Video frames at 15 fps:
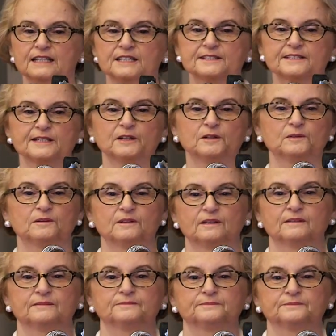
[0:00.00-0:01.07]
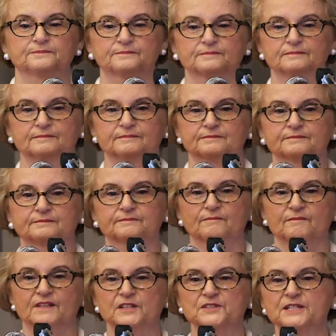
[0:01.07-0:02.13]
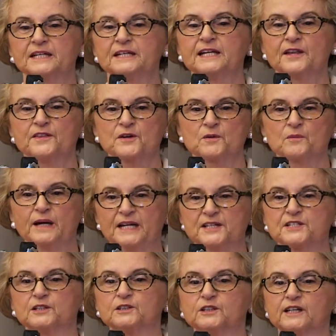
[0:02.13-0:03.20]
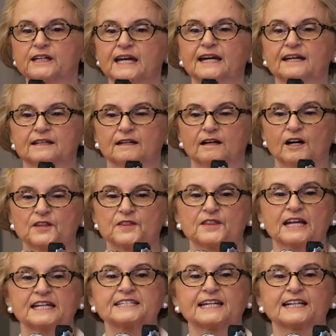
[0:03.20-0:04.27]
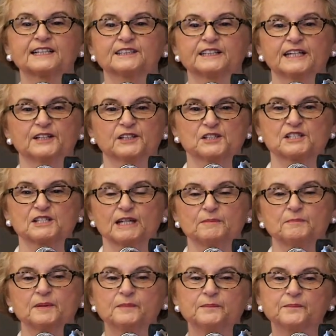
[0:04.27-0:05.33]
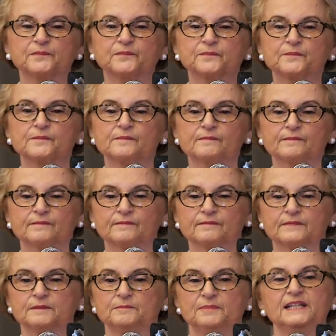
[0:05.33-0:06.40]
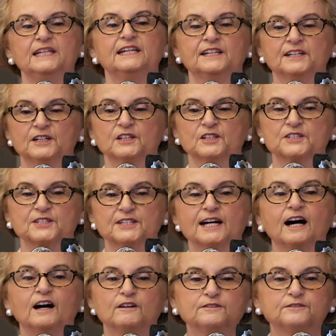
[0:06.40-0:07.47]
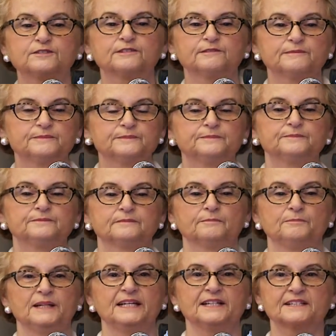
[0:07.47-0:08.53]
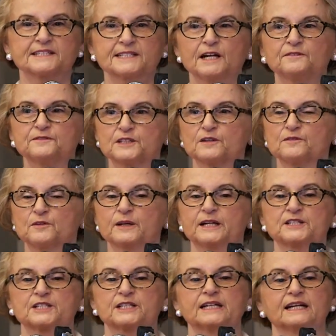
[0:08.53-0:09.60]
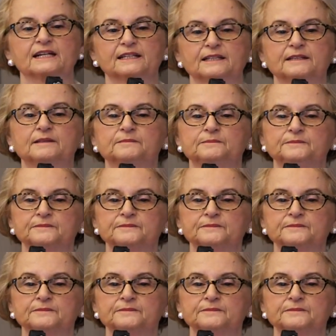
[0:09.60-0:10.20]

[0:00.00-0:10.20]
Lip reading: So there's another way to look at authentic leadership, being yourself, being self-differentiated,